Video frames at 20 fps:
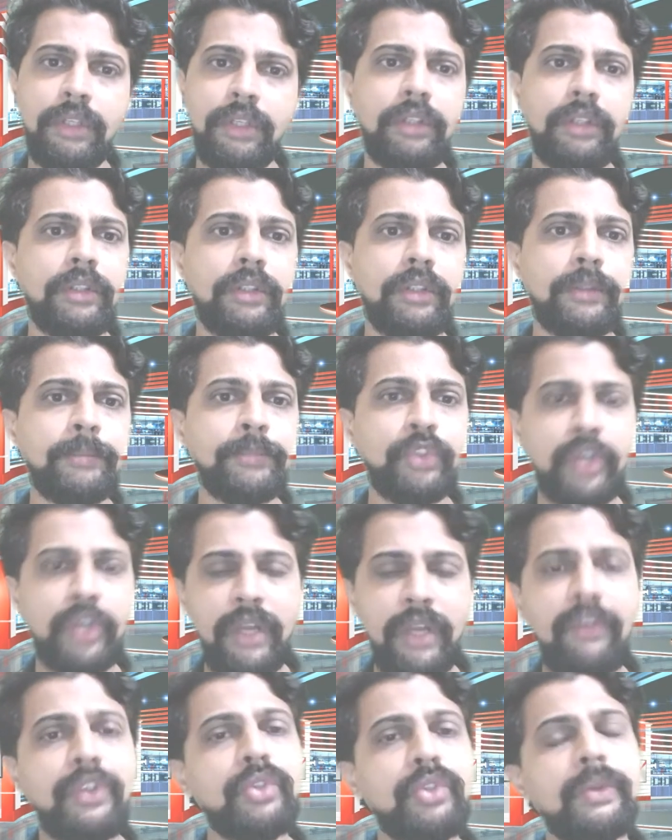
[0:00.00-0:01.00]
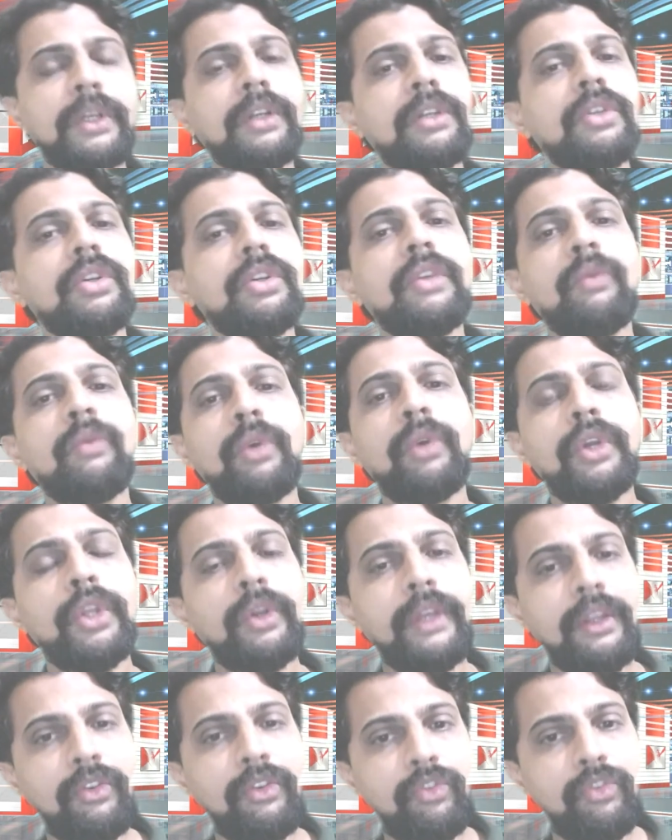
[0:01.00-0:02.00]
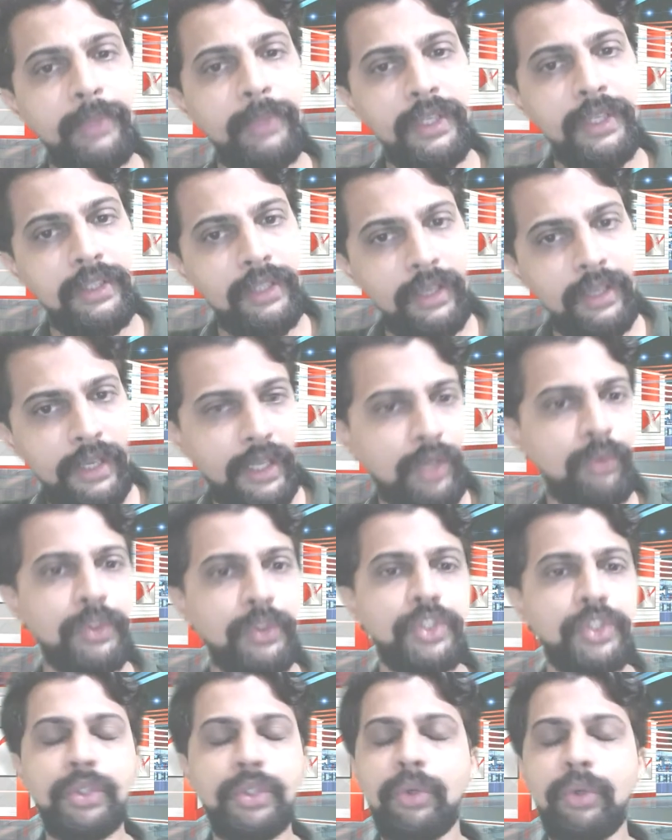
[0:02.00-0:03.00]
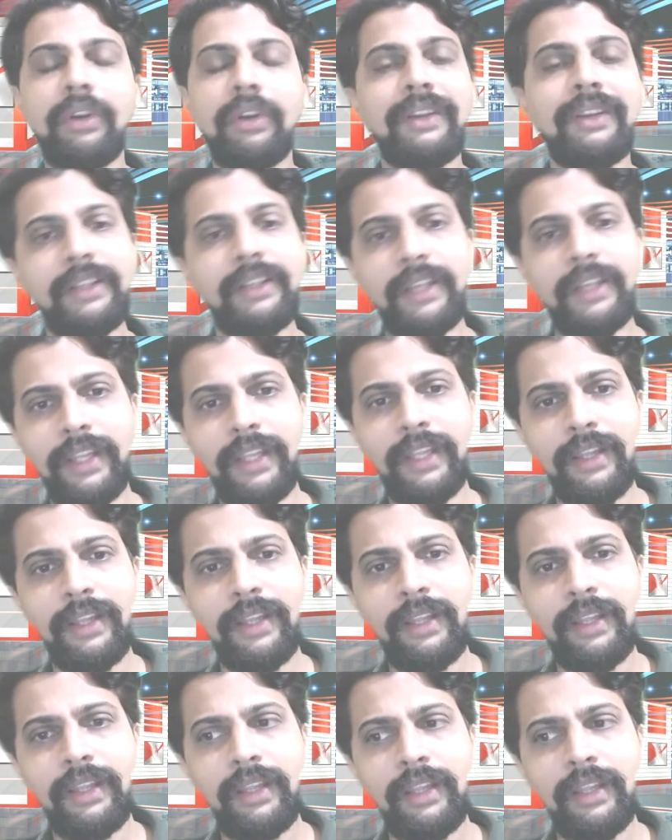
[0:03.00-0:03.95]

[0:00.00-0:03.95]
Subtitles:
Travel to a country where you can speak the language you are learning.